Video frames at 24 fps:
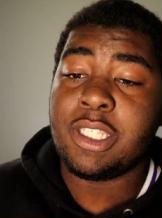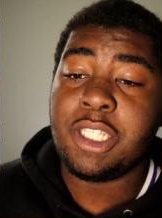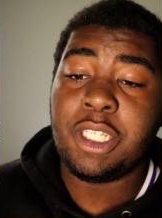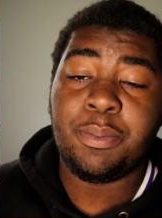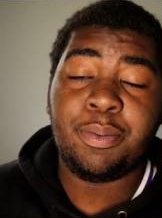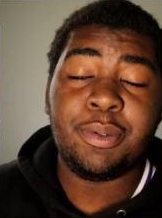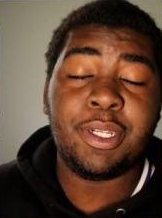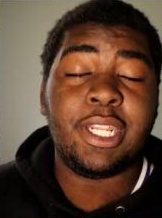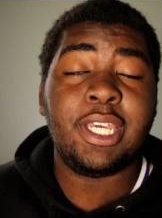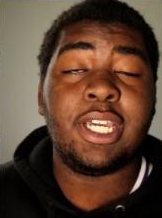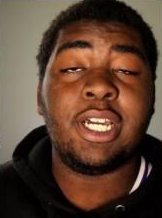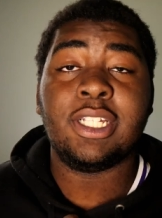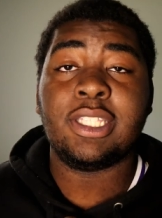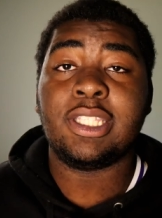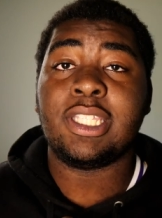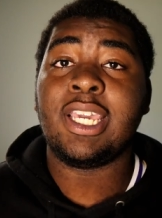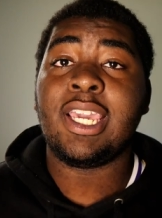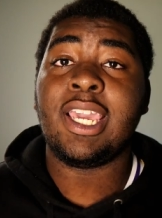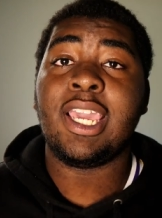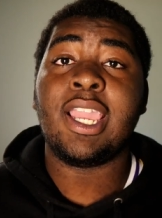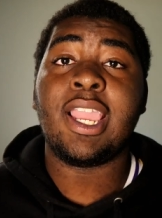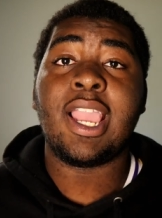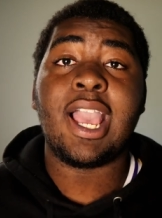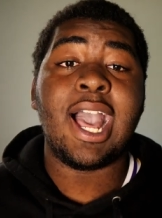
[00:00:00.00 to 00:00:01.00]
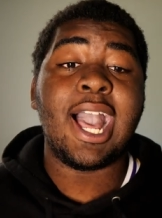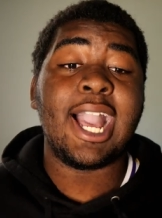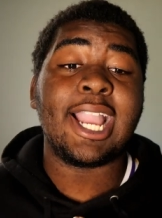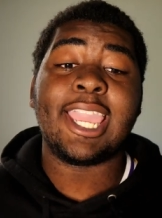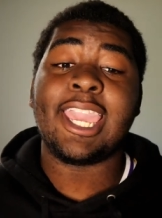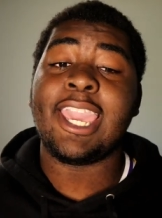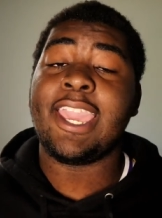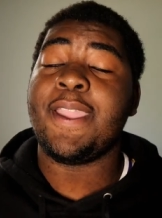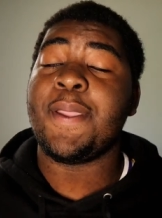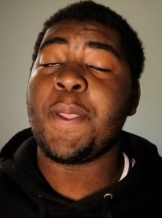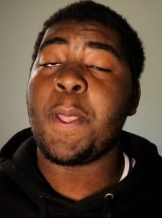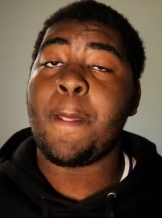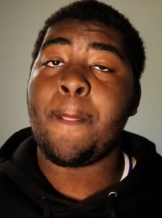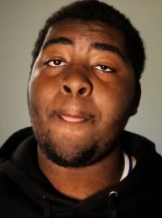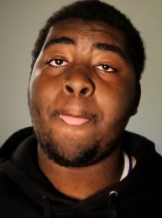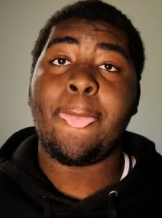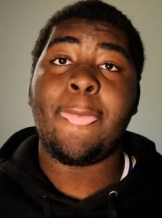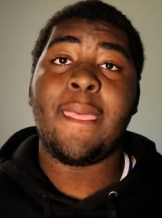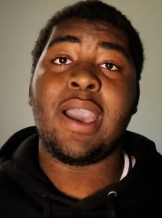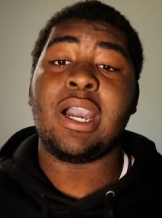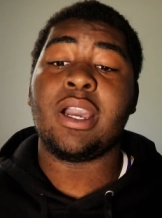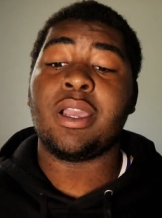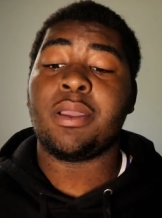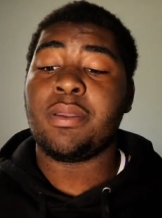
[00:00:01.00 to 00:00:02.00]
the Tip N Dale thing,
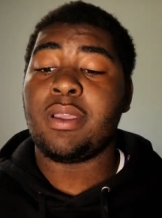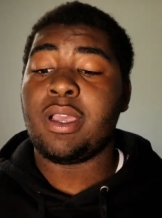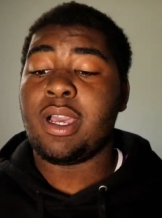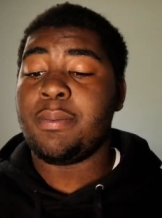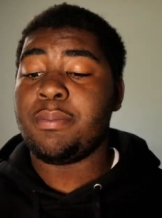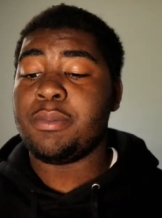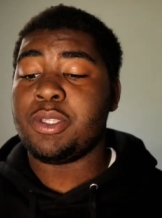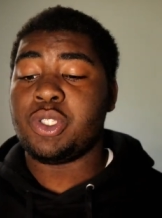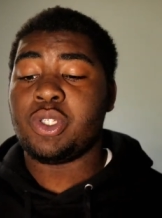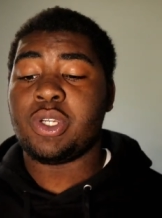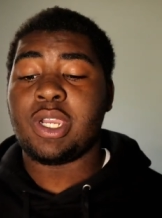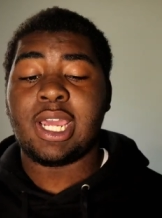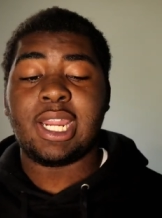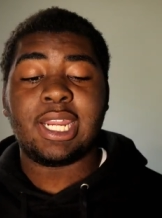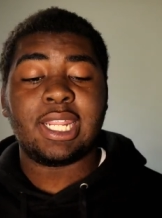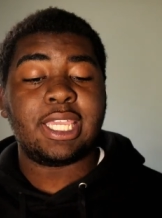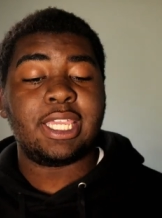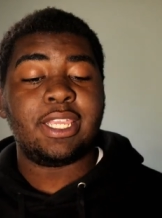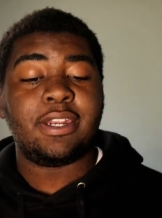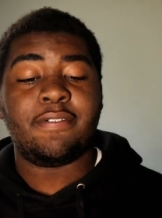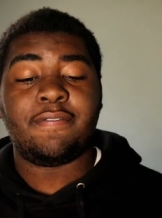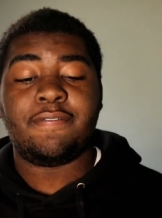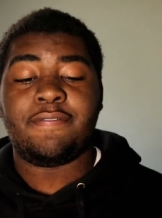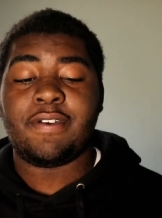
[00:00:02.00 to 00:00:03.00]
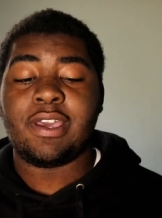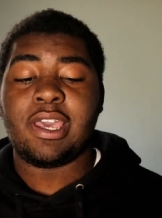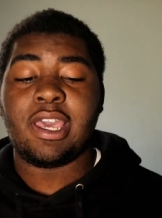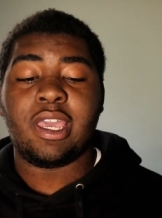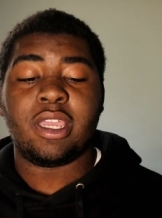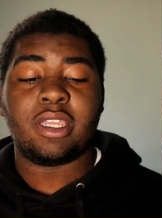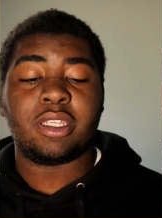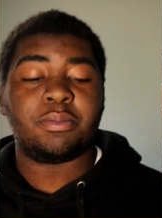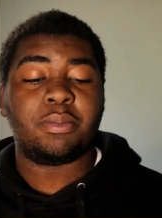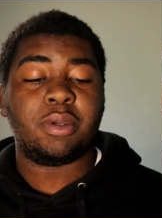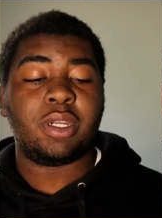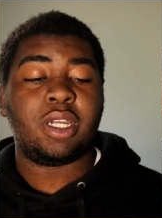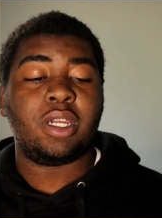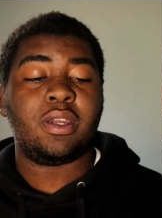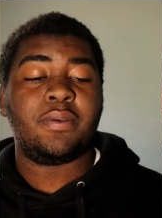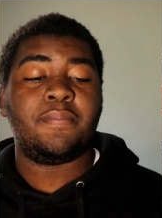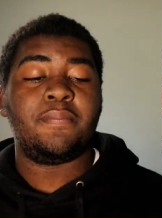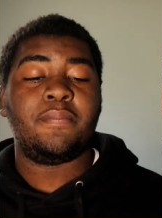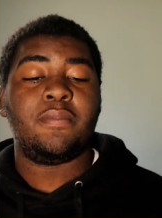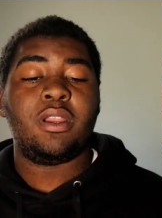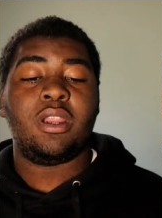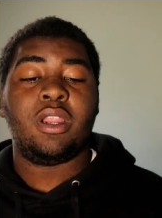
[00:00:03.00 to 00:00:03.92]
I've been trying to get the facts, bro.